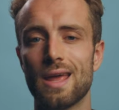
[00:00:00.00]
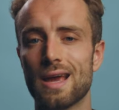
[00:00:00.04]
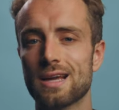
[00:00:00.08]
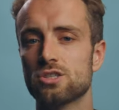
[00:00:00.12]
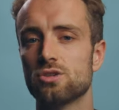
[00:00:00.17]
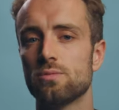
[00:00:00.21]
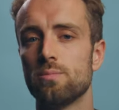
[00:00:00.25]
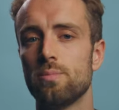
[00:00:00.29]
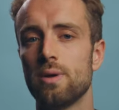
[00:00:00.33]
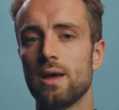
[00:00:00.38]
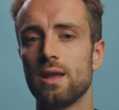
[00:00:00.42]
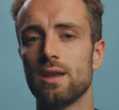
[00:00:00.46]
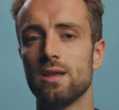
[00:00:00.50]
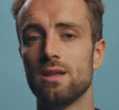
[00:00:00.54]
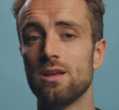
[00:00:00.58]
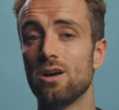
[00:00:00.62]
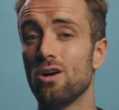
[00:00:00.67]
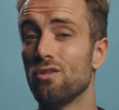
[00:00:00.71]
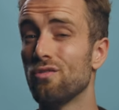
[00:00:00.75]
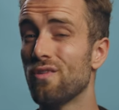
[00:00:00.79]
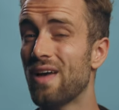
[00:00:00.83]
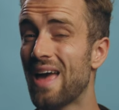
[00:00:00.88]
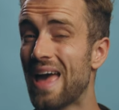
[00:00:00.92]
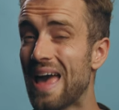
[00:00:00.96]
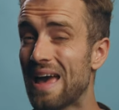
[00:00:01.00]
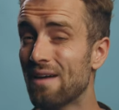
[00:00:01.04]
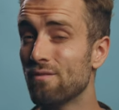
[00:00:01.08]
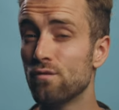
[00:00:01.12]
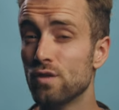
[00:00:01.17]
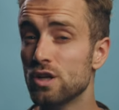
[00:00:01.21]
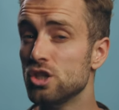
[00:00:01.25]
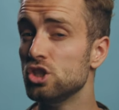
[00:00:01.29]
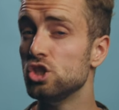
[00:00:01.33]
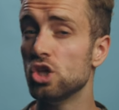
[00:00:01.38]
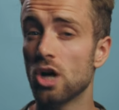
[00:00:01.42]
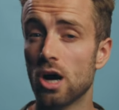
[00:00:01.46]
extra penny off
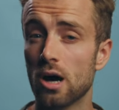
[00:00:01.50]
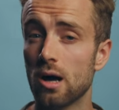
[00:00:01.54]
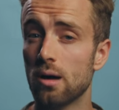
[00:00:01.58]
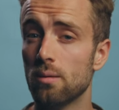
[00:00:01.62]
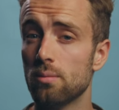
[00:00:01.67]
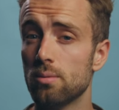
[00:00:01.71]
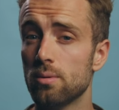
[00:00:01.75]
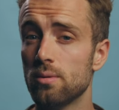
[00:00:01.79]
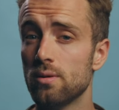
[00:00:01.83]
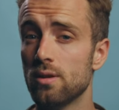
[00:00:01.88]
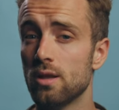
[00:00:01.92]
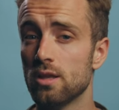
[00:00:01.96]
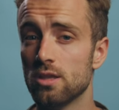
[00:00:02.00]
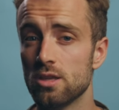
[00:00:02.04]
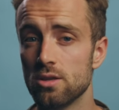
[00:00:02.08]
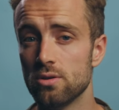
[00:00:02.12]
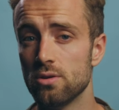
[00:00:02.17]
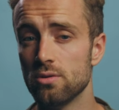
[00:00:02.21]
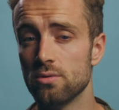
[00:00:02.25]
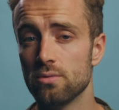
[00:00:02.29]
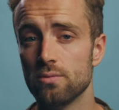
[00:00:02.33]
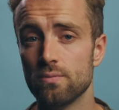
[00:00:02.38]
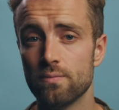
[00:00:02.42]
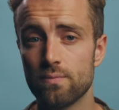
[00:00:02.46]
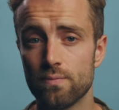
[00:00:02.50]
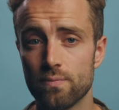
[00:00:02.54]
every job that you do.